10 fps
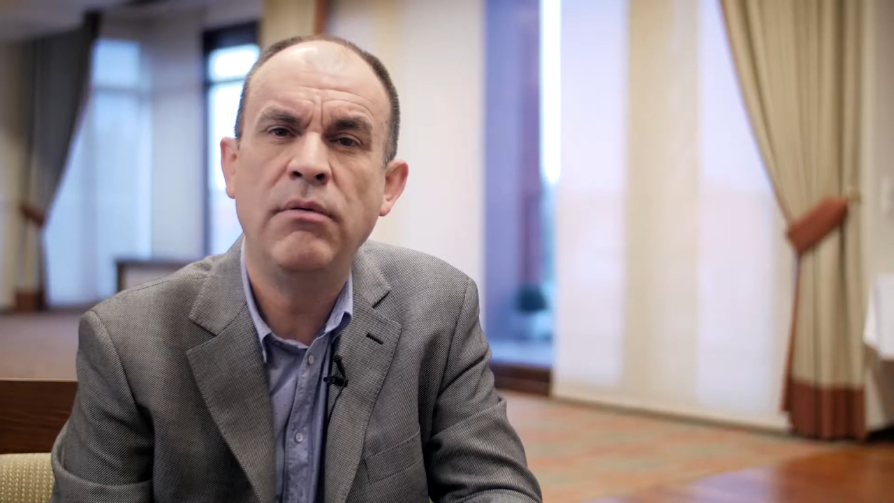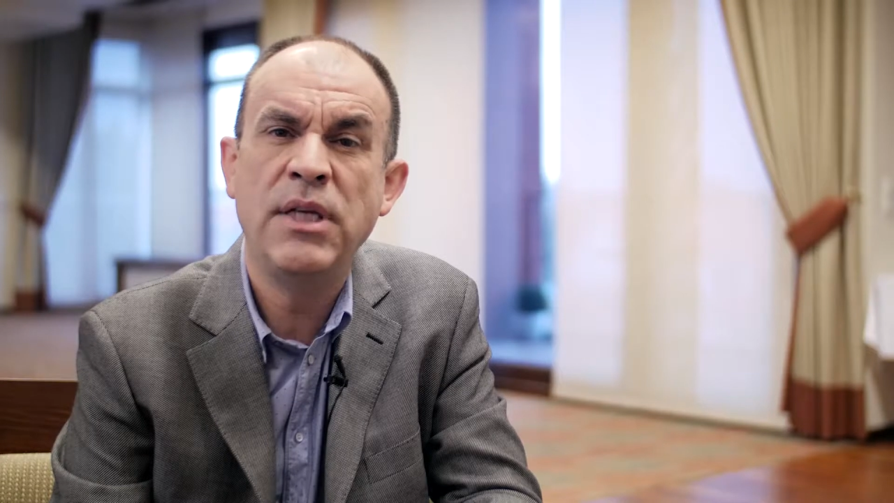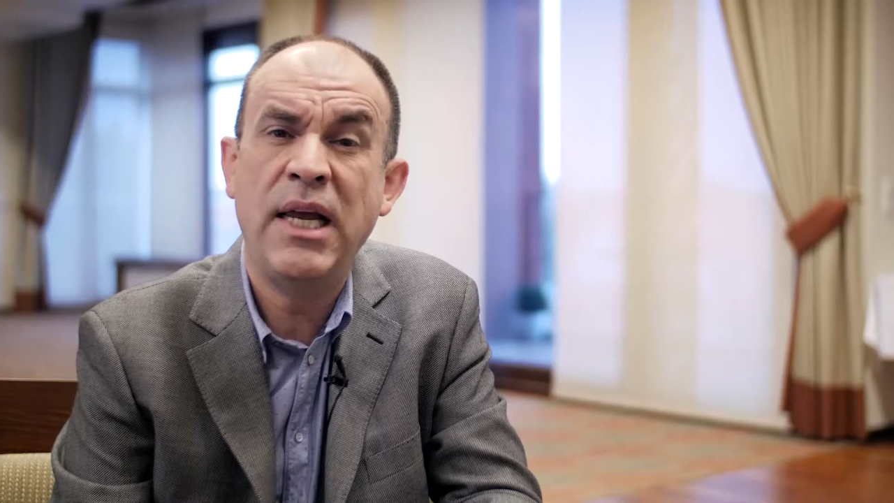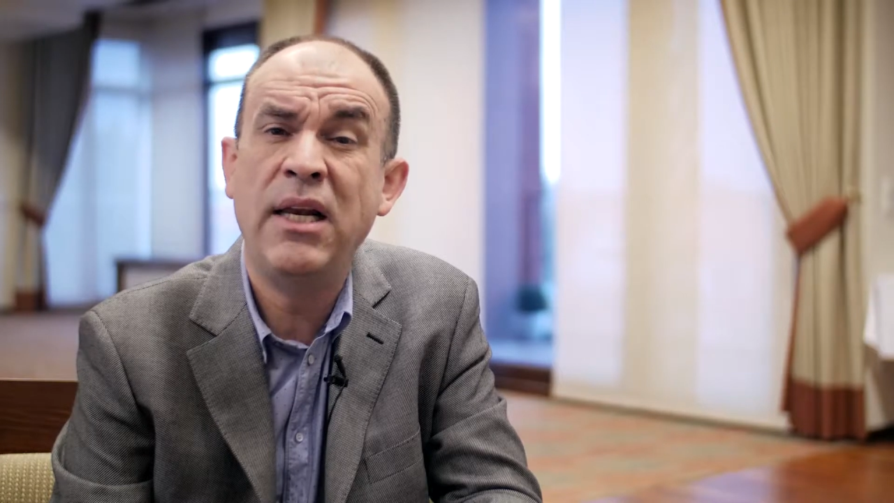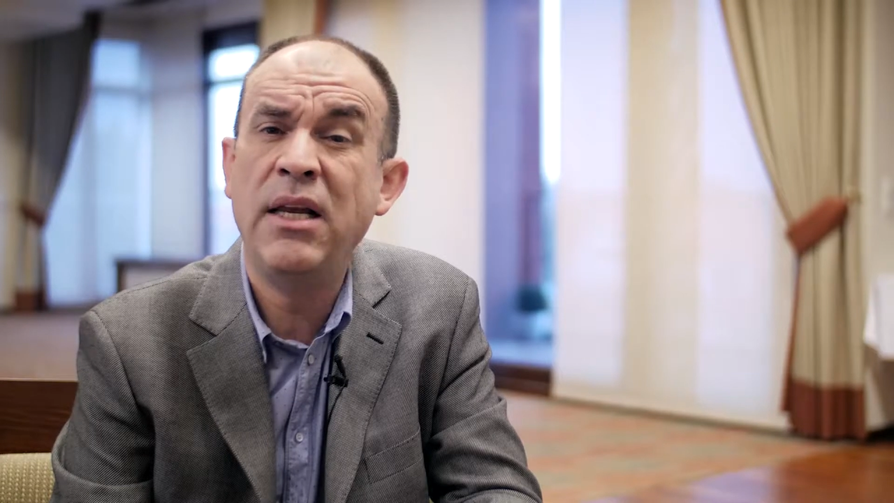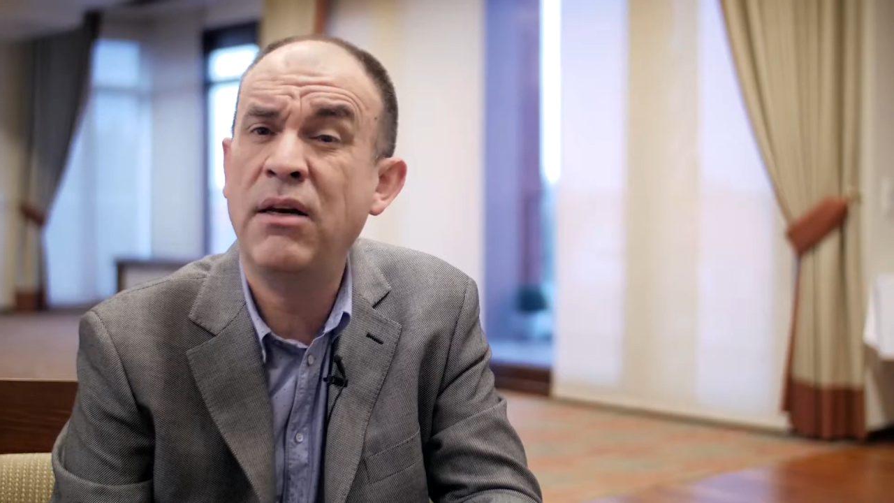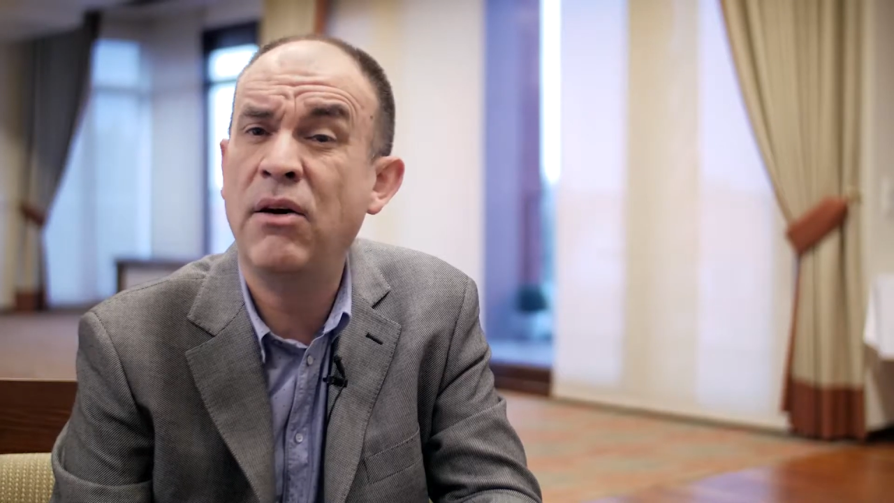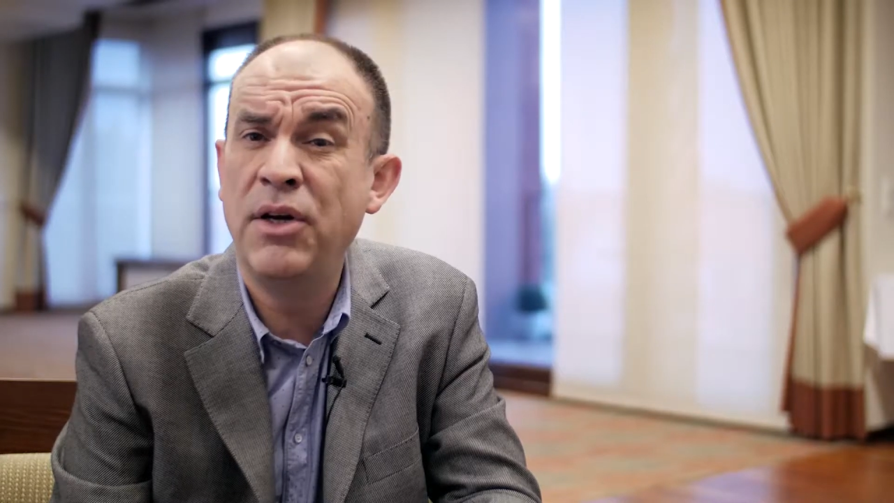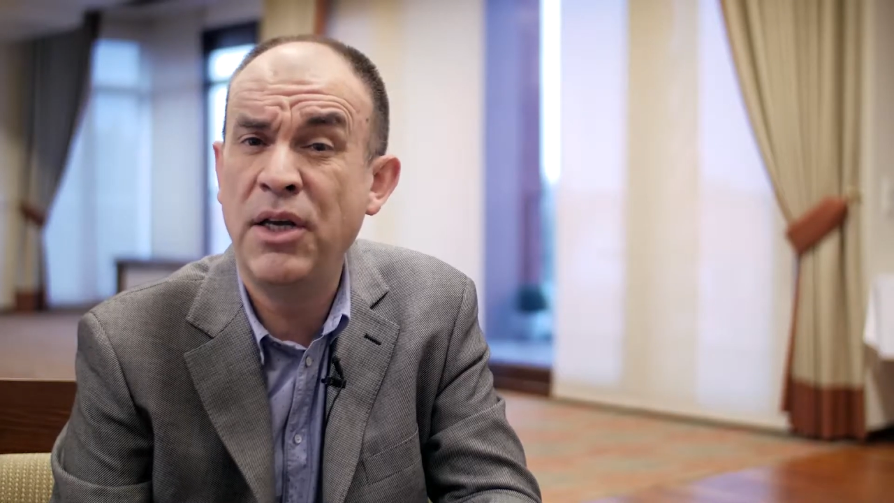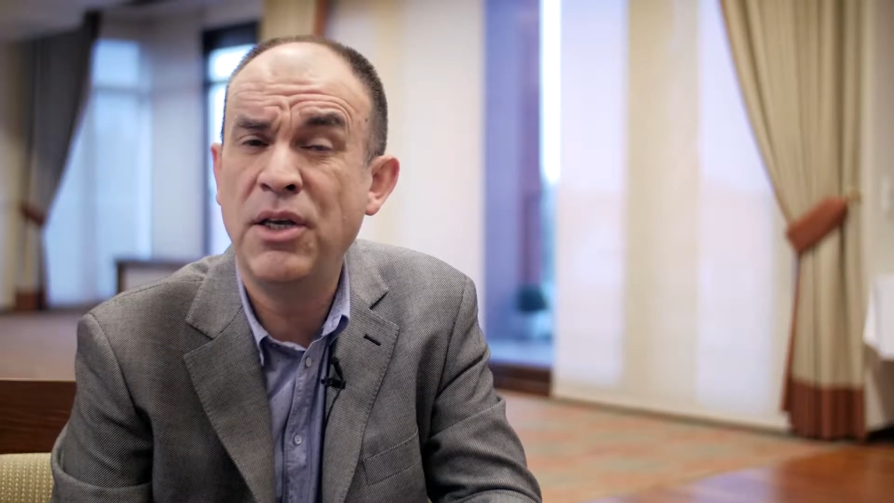daily in
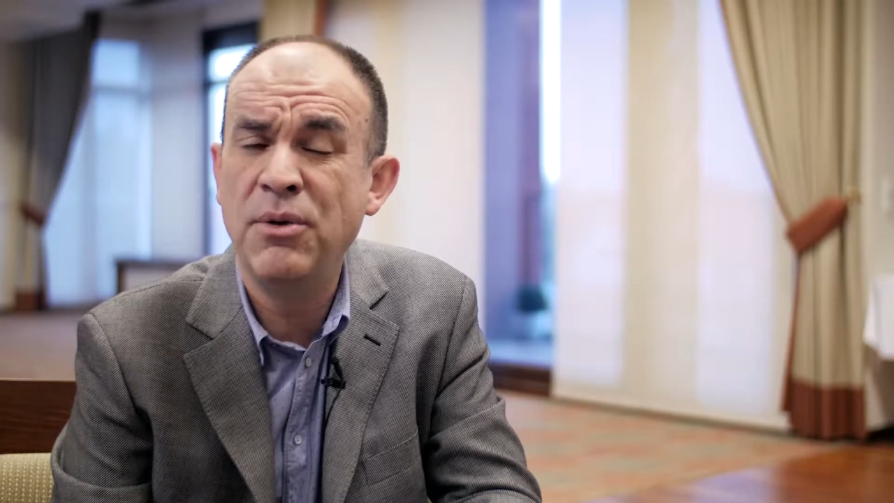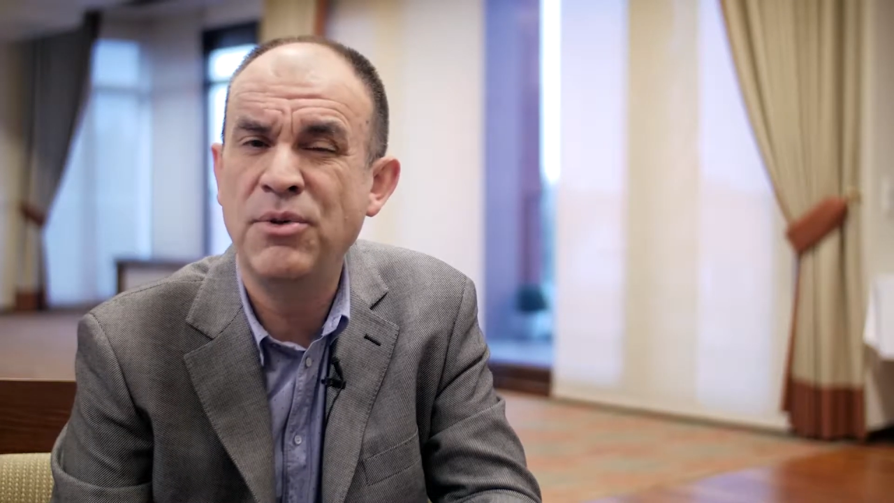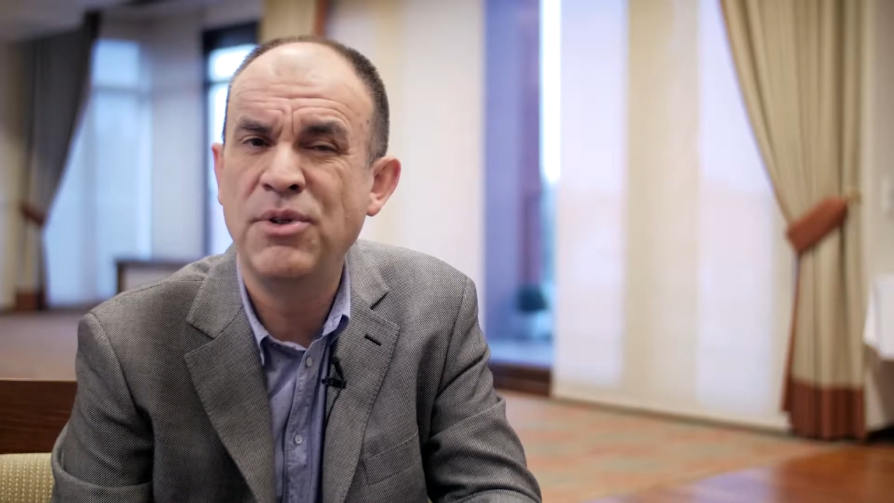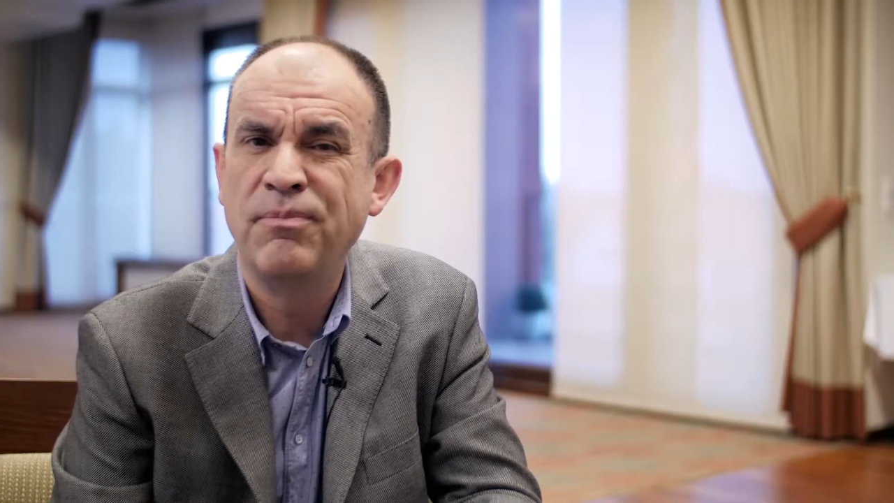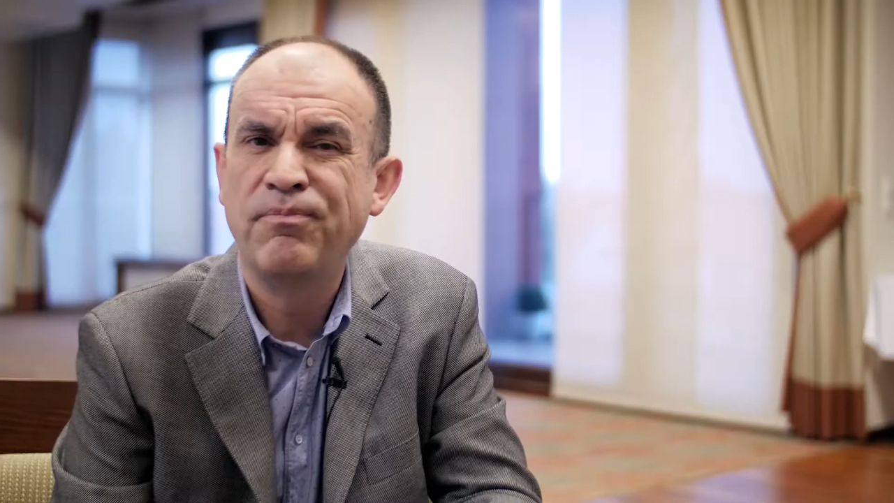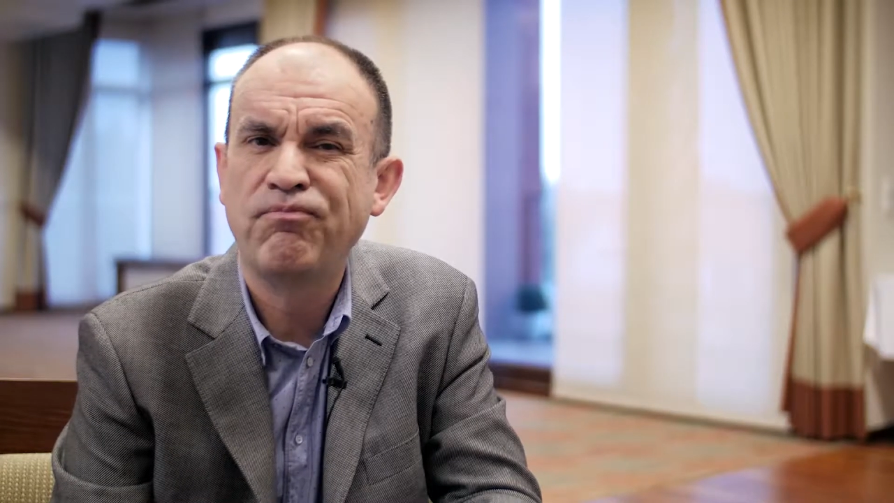our NICUs.